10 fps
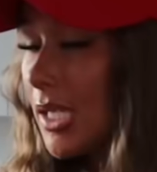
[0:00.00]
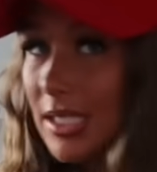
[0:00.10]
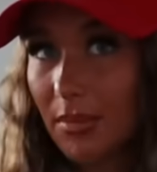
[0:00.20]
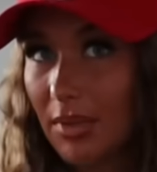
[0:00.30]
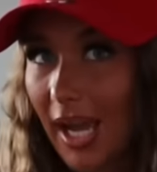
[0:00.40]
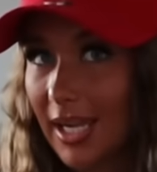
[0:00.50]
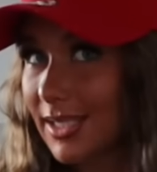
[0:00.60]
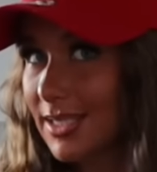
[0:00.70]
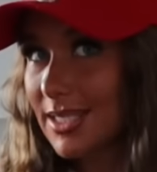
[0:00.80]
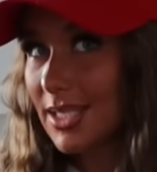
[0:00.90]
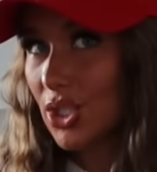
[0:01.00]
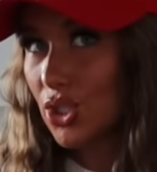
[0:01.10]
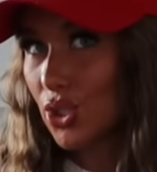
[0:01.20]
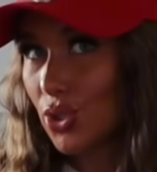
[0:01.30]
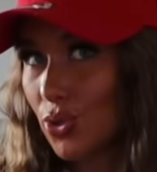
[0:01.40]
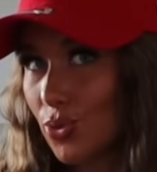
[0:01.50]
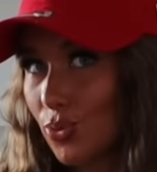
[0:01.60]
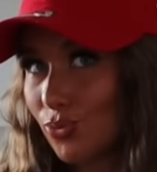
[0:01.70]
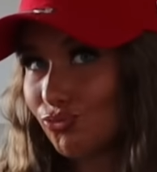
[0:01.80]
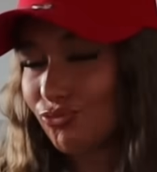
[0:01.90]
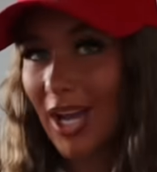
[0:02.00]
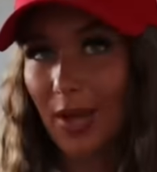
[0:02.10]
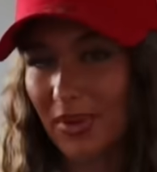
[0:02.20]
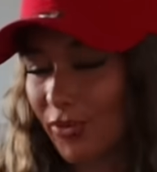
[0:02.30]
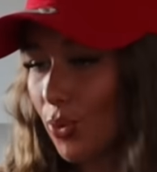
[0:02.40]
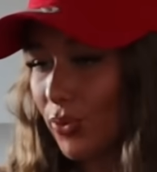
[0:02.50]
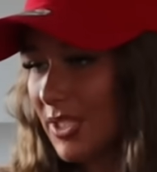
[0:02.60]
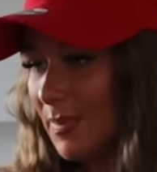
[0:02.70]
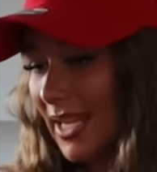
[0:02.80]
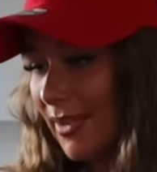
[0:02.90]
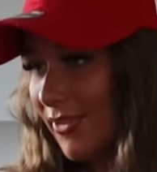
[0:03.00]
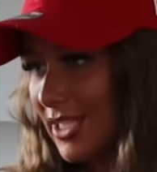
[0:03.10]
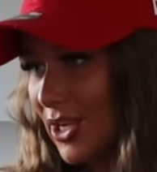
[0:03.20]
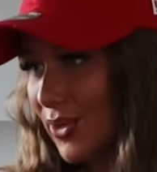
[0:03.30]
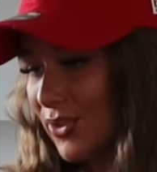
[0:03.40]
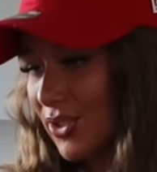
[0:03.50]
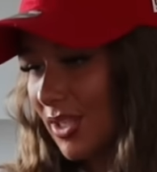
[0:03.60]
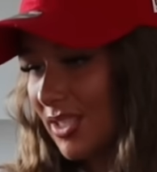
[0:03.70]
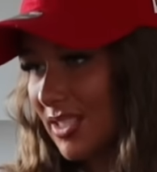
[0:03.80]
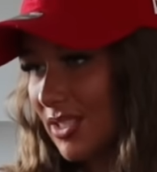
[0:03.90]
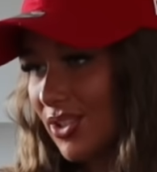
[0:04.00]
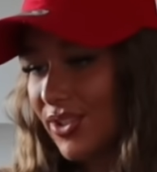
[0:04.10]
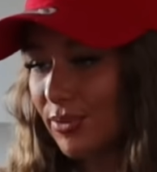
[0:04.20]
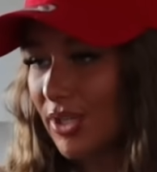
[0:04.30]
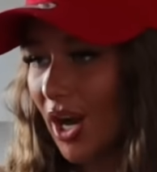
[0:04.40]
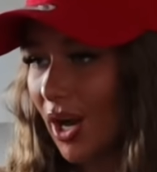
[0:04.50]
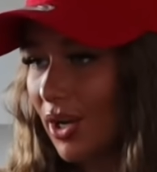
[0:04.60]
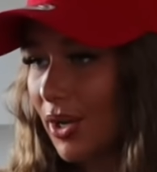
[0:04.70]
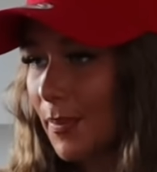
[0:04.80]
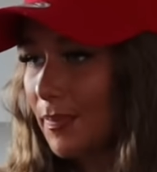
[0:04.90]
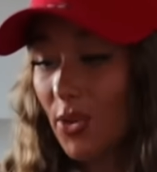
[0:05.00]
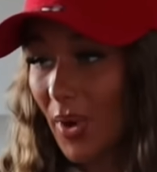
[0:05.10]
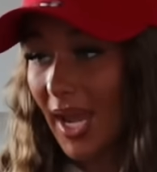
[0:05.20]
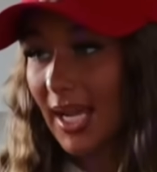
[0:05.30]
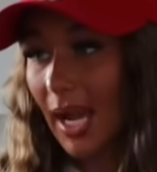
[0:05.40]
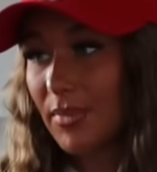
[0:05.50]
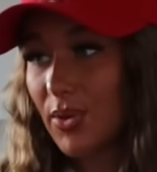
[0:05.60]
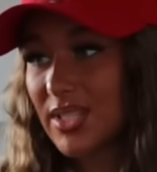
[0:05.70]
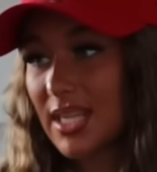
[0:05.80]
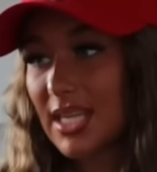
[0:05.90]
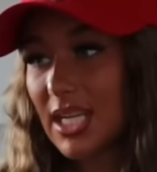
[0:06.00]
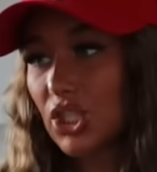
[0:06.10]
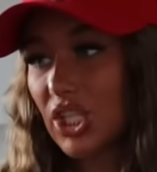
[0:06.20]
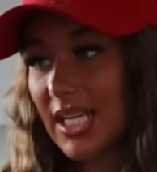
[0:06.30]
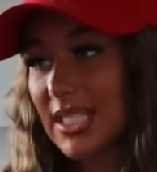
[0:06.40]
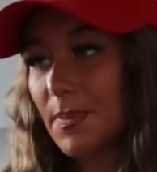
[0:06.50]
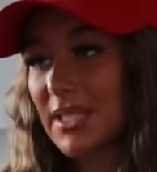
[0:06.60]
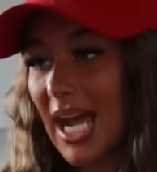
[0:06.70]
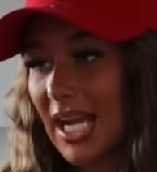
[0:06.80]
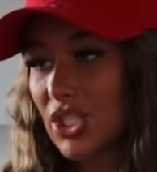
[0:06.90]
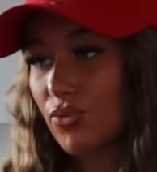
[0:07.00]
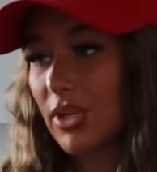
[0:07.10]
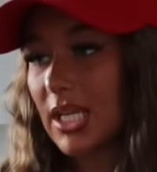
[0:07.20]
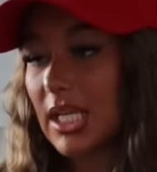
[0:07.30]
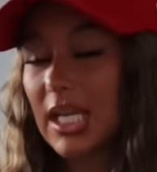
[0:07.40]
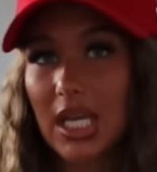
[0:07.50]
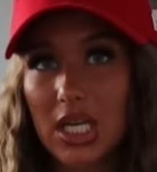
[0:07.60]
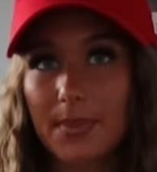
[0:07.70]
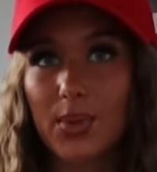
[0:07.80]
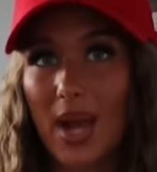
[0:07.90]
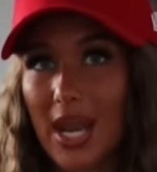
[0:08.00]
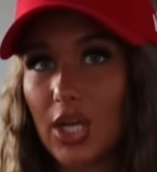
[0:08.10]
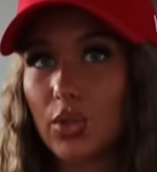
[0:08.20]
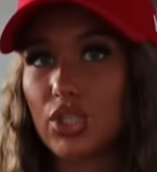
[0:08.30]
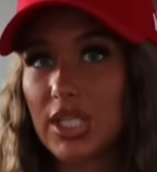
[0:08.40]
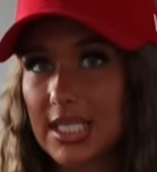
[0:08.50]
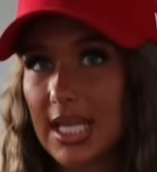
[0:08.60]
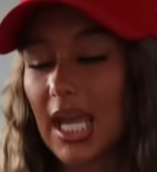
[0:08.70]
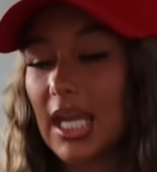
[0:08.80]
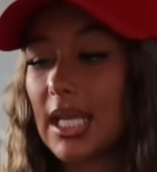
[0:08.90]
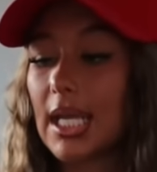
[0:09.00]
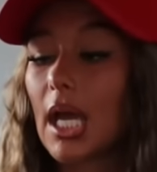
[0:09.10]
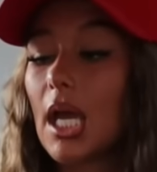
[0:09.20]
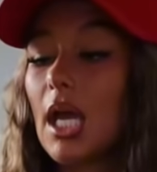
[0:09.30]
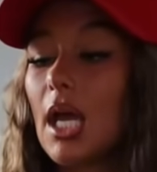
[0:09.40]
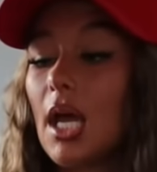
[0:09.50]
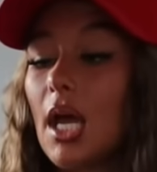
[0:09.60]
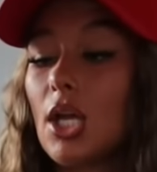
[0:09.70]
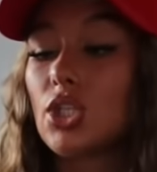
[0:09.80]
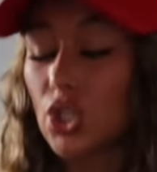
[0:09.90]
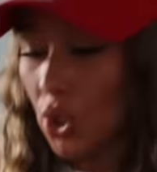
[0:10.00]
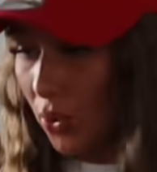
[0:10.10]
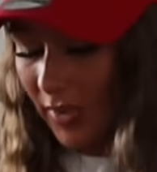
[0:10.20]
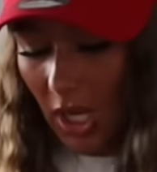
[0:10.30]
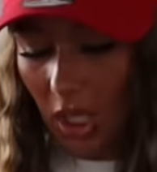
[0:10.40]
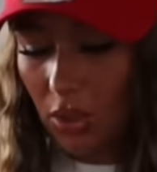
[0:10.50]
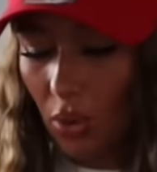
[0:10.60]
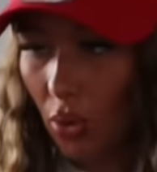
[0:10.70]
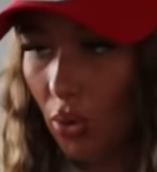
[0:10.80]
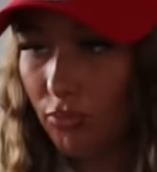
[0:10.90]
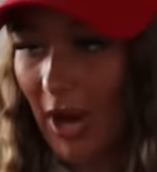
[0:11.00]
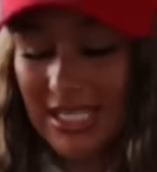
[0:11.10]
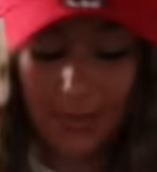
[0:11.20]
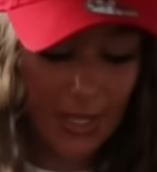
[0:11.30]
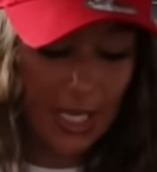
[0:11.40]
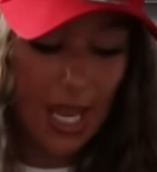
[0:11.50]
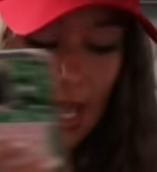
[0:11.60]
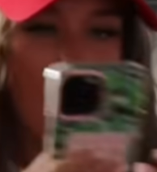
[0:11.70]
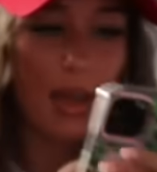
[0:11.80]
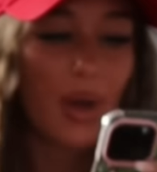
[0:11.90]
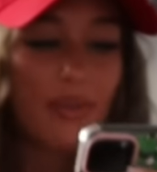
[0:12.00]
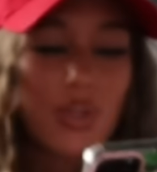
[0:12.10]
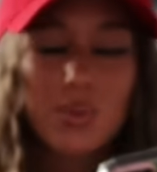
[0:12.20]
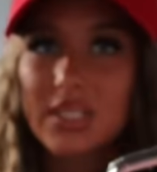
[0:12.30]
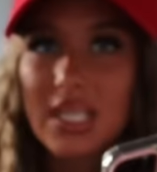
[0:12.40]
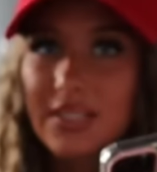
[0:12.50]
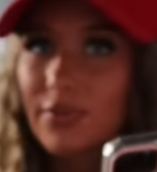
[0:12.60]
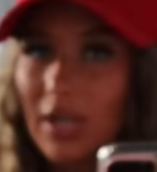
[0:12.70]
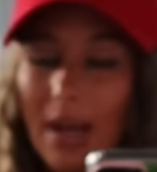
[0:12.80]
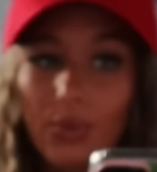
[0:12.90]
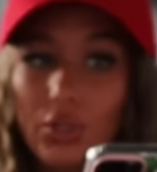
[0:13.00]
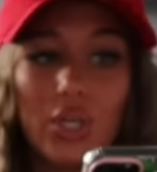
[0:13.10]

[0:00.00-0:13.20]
some lights to help me record these baking videos so that it doesn't look so dark. By the way, I'm using the Jane's Patisserie Kinder Bueno cheesecake tutorial or recipe. I've used this for a couple of